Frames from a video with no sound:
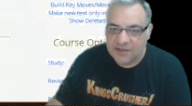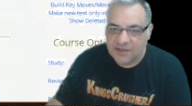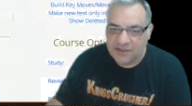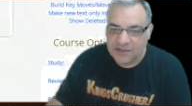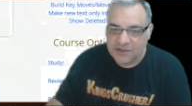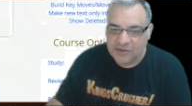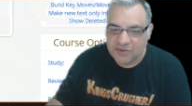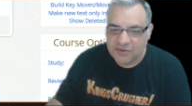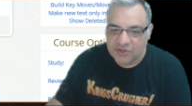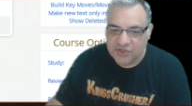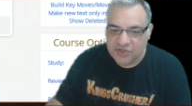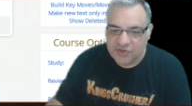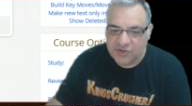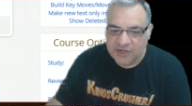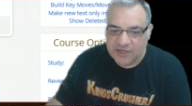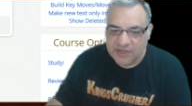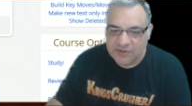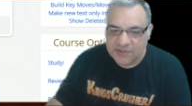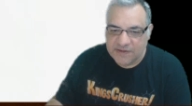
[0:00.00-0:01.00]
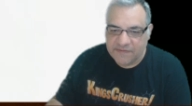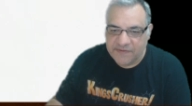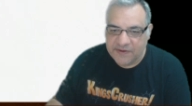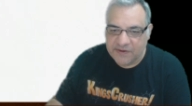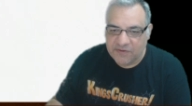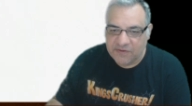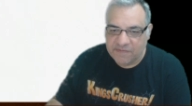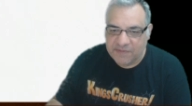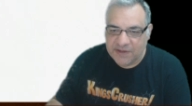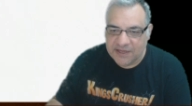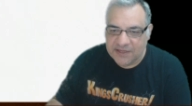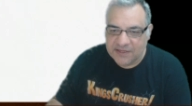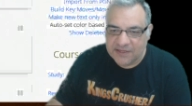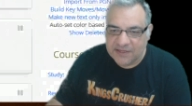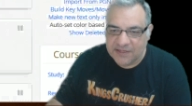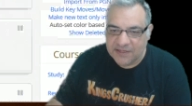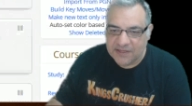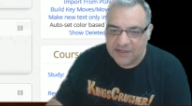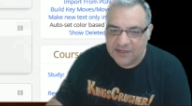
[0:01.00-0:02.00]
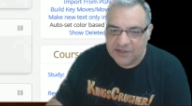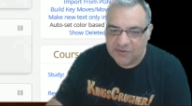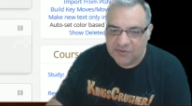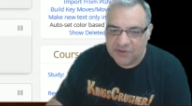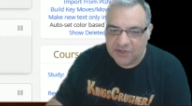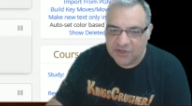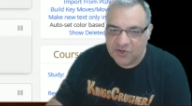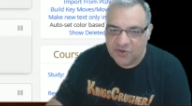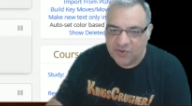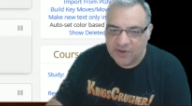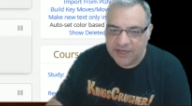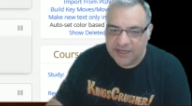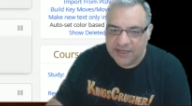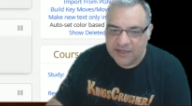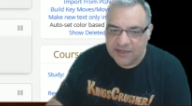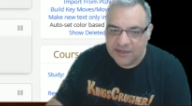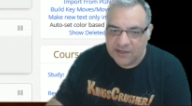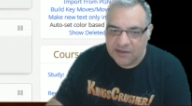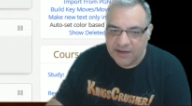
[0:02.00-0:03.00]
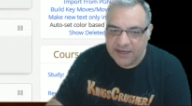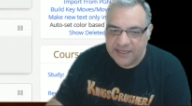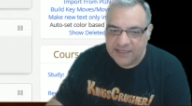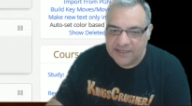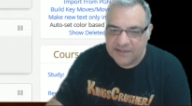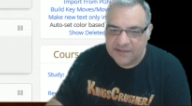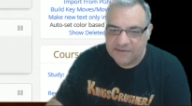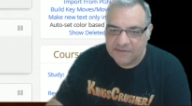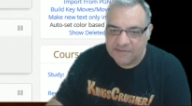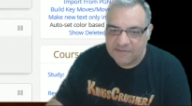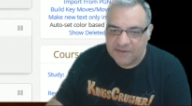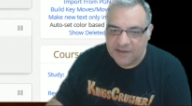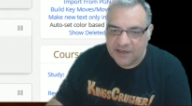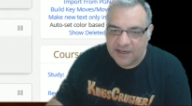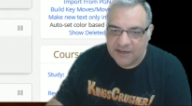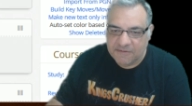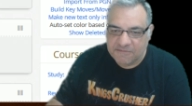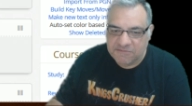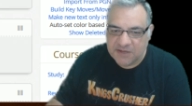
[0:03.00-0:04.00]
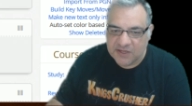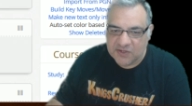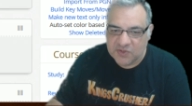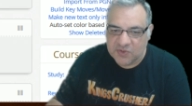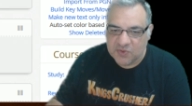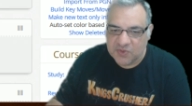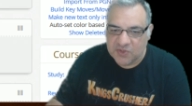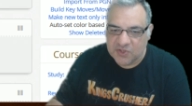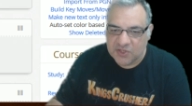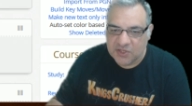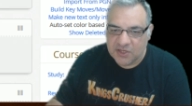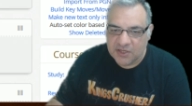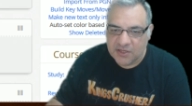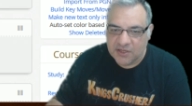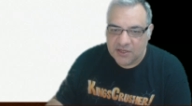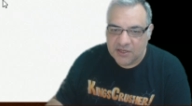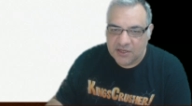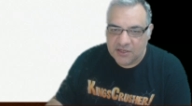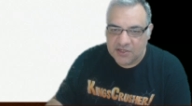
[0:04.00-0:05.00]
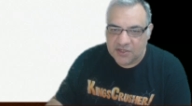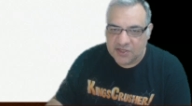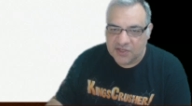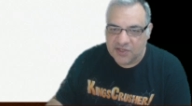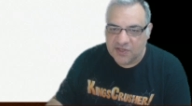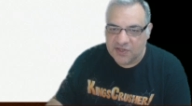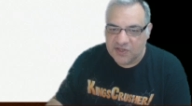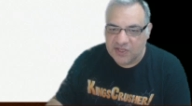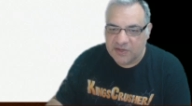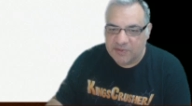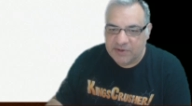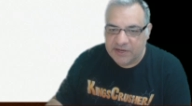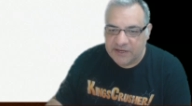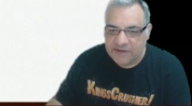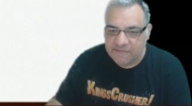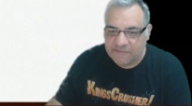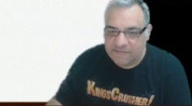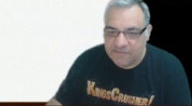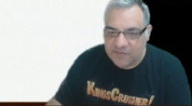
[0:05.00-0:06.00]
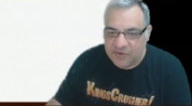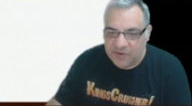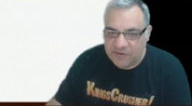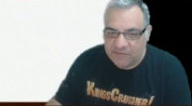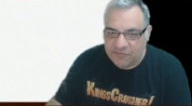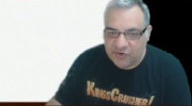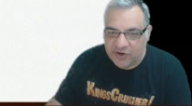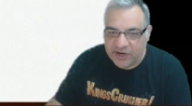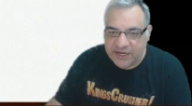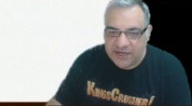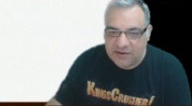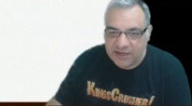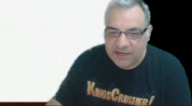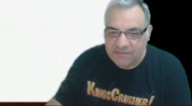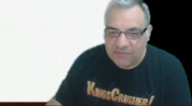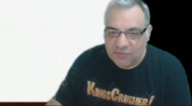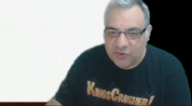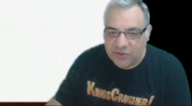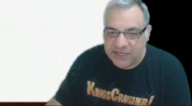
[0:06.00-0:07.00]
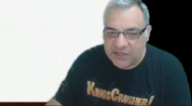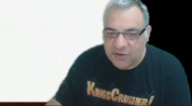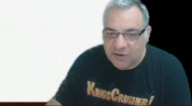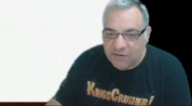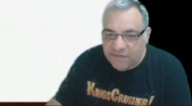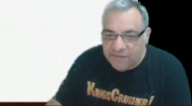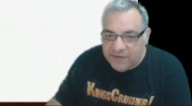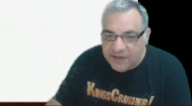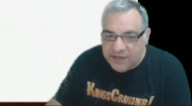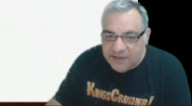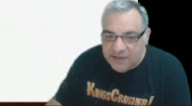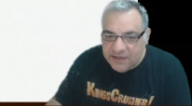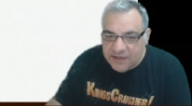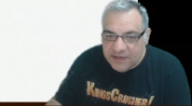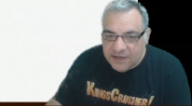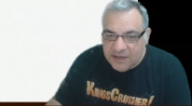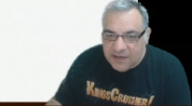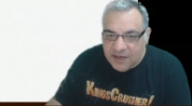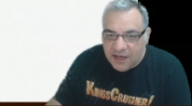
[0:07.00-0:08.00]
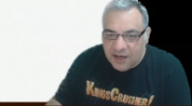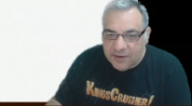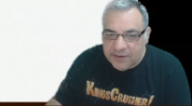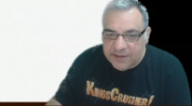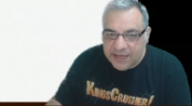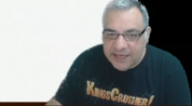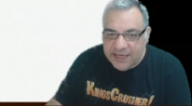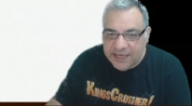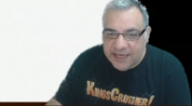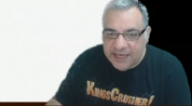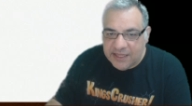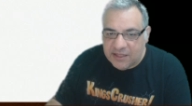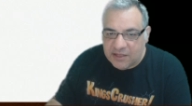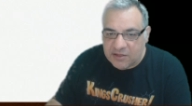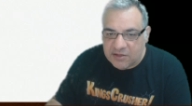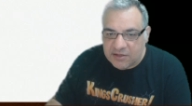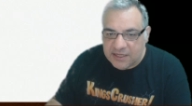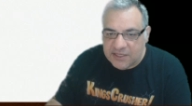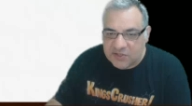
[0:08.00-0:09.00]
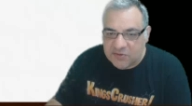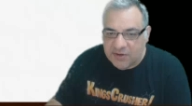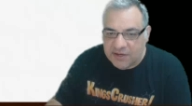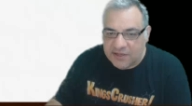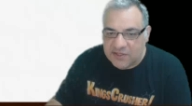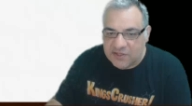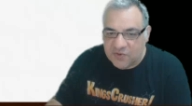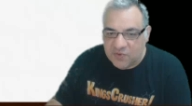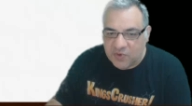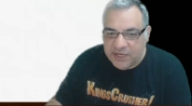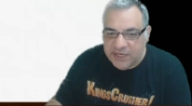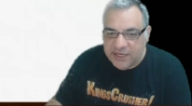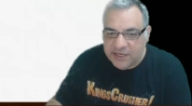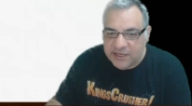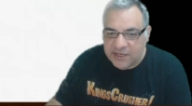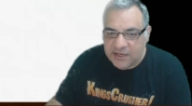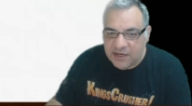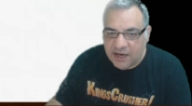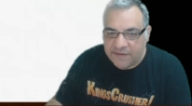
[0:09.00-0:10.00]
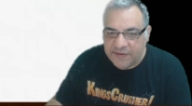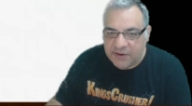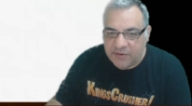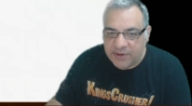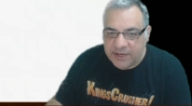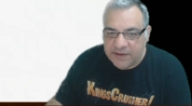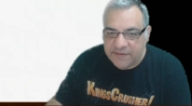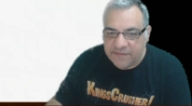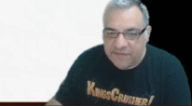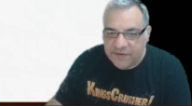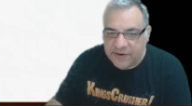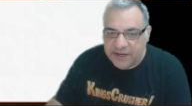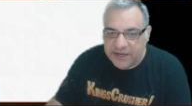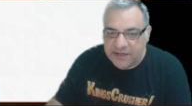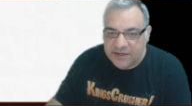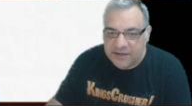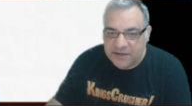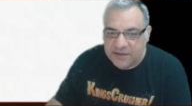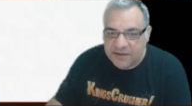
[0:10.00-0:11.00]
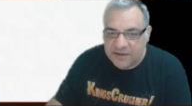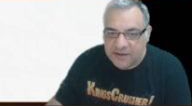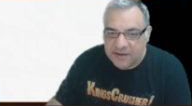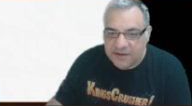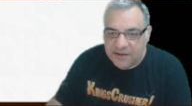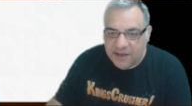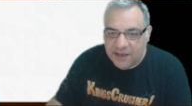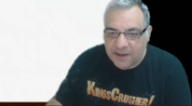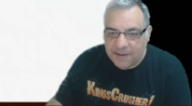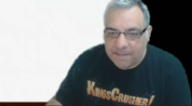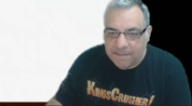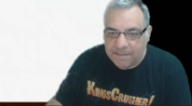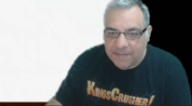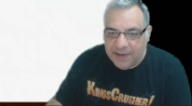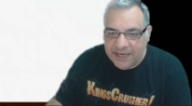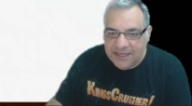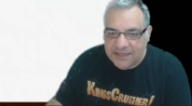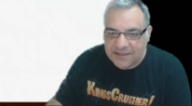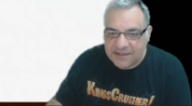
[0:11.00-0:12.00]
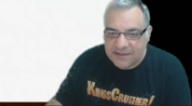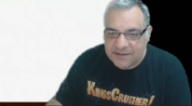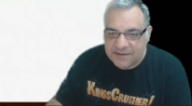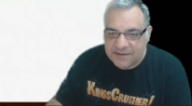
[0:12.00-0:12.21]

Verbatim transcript: you're on a train or something, on a bus. You want a quick, light puzzles just to stimulate brain, like morning coffee. Okay, here the light squares are weak. I think we can threaten mate.